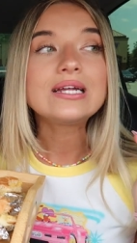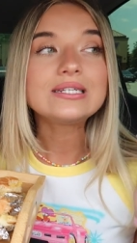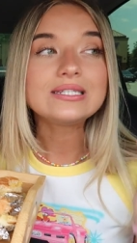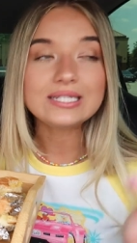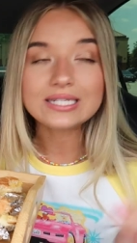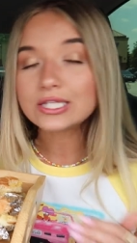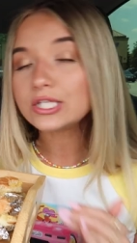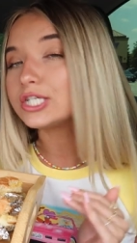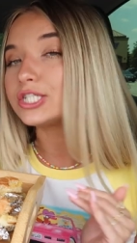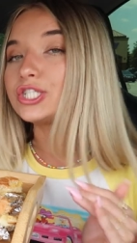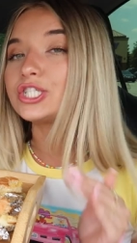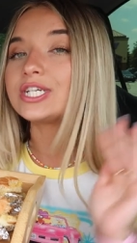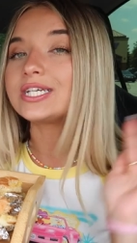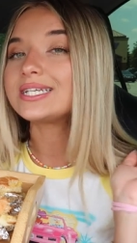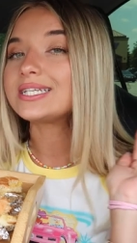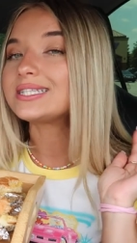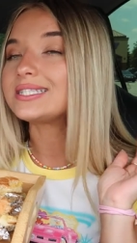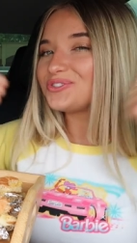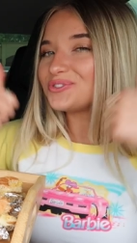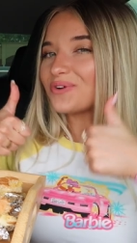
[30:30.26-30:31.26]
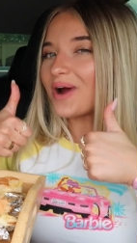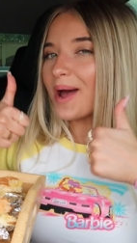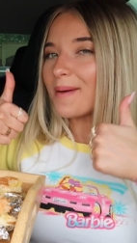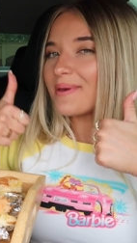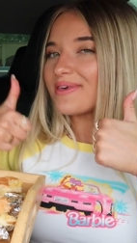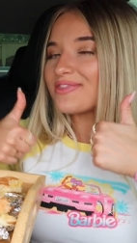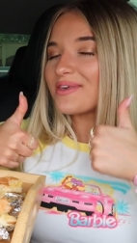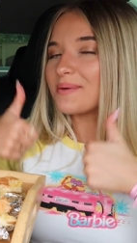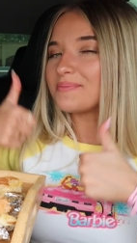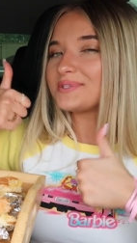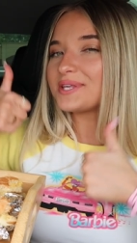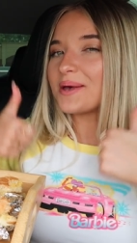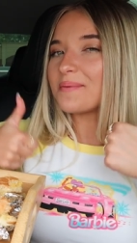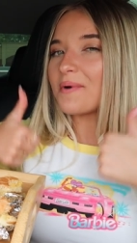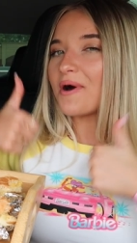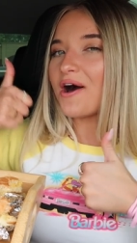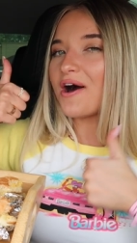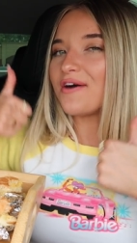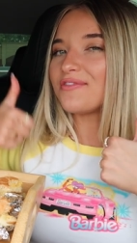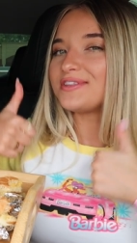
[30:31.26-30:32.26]
delicious. Drop me a thumbs
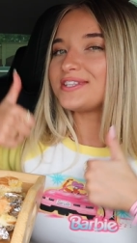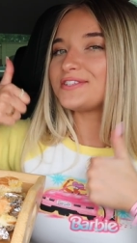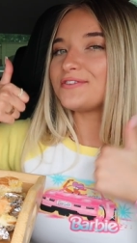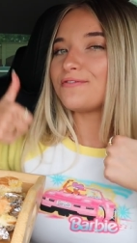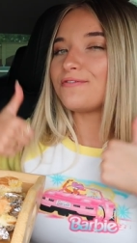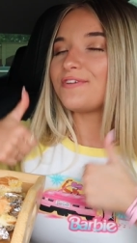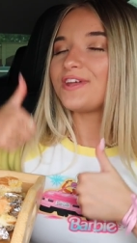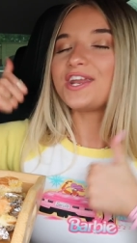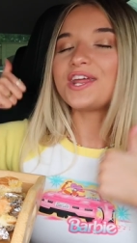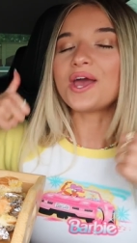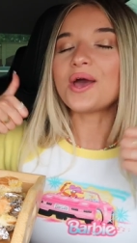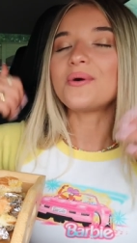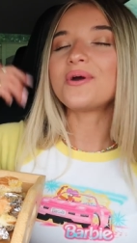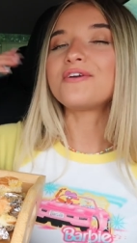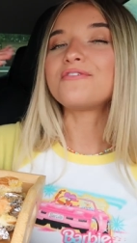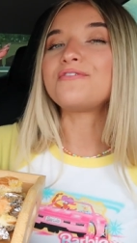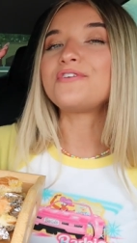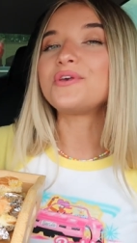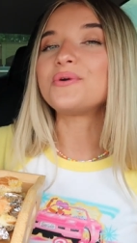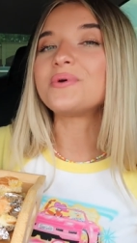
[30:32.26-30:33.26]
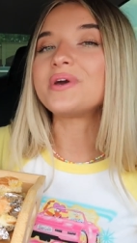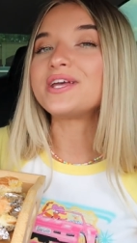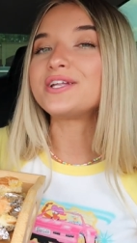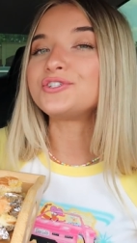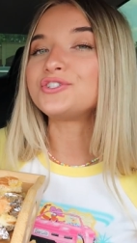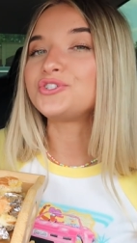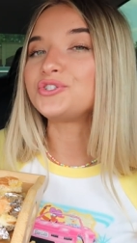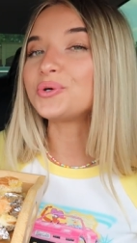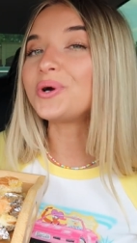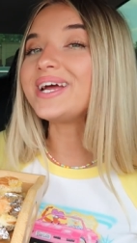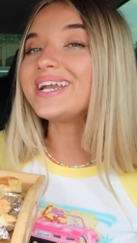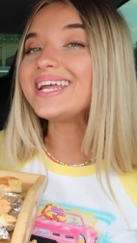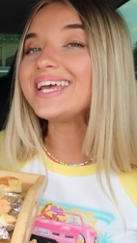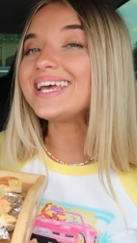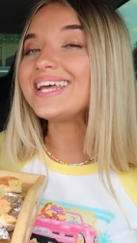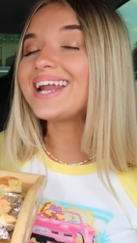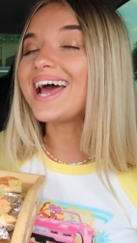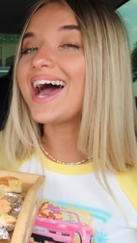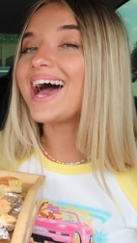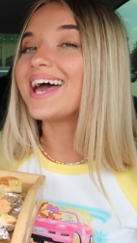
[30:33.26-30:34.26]
up on this video if you enjoyed
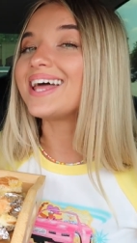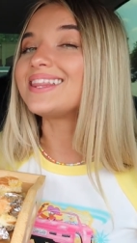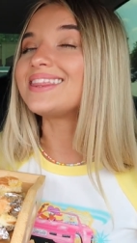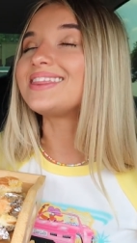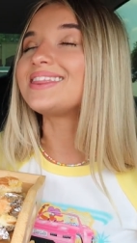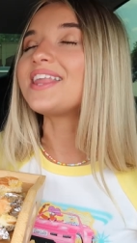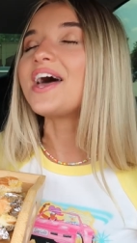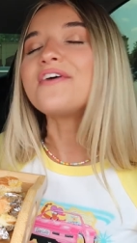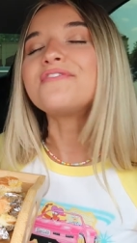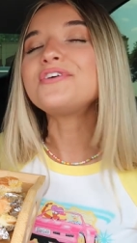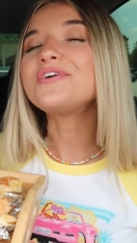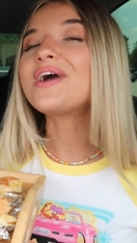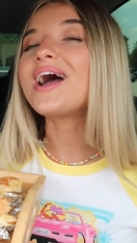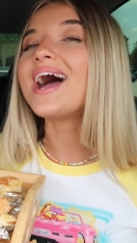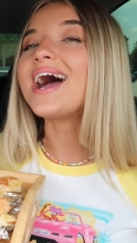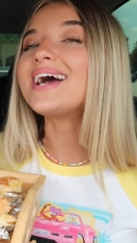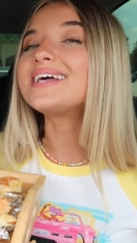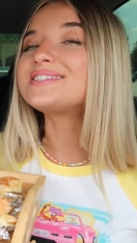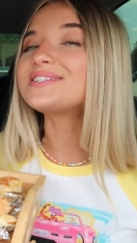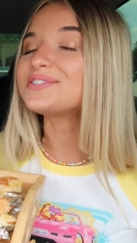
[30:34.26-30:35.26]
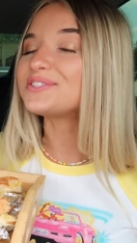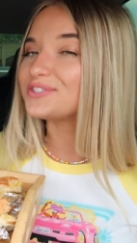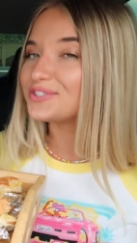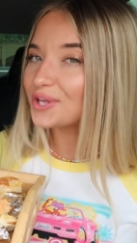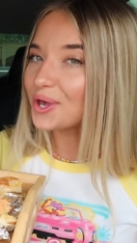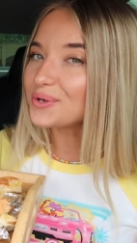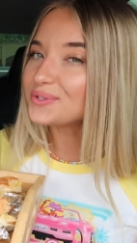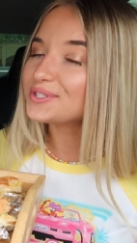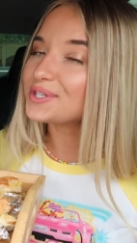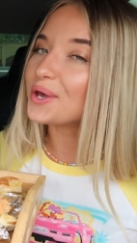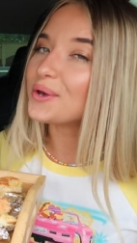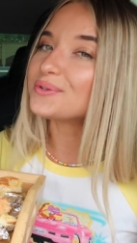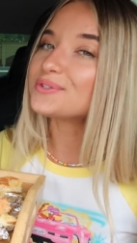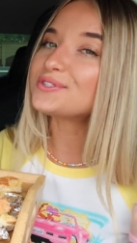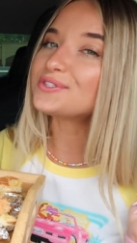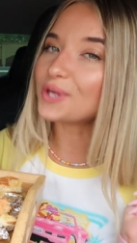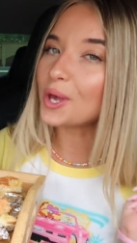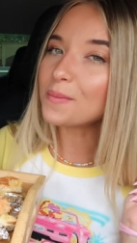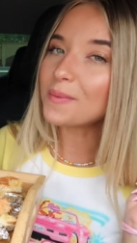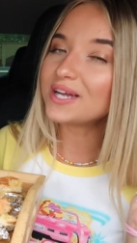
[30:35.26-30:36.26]
it. I love you guys so, so,
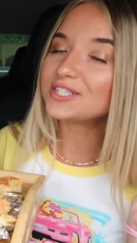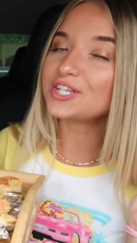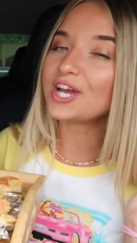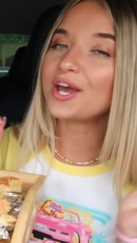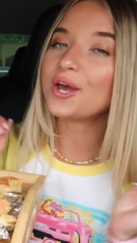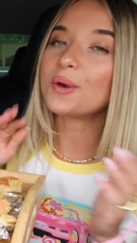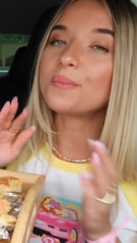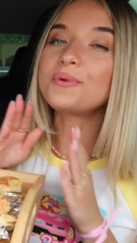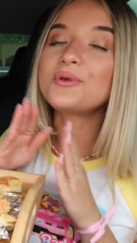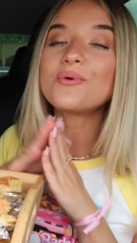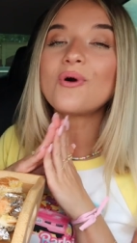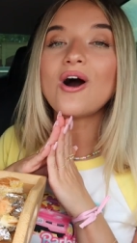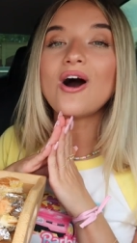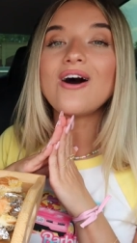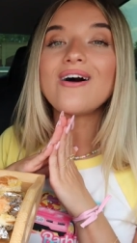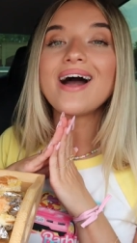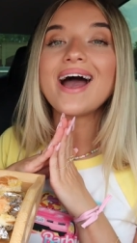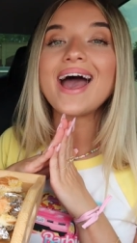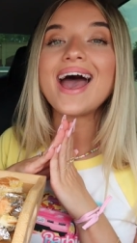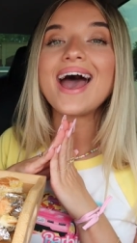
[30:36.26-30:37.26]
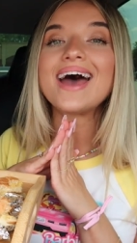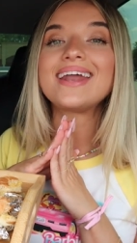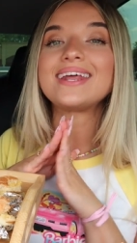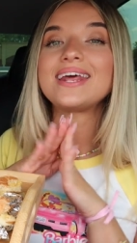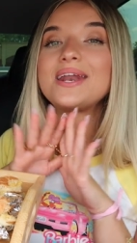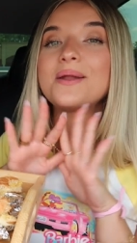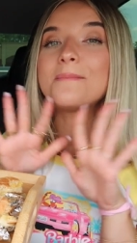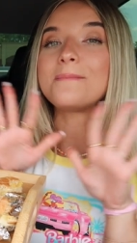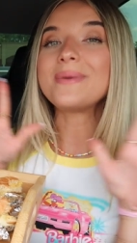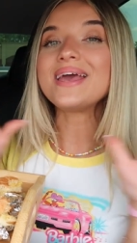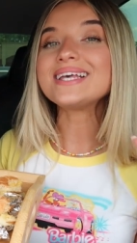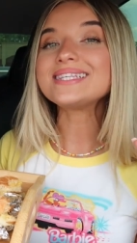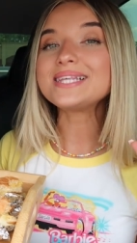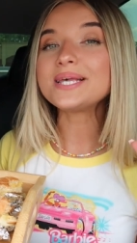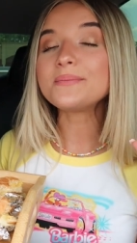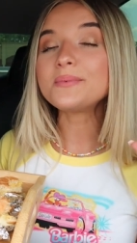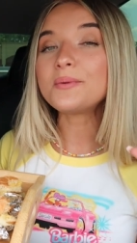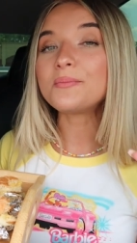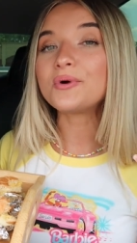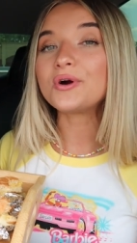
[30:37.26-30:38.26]
so much. I hope you all had an
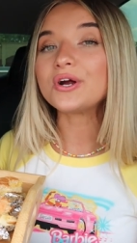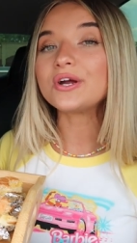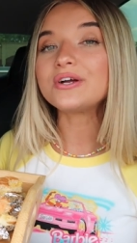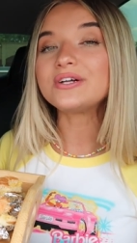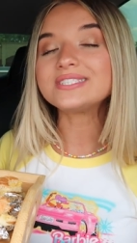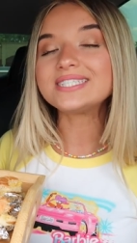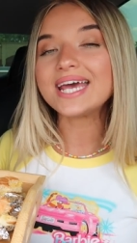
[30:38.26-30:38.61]
amazing Memorial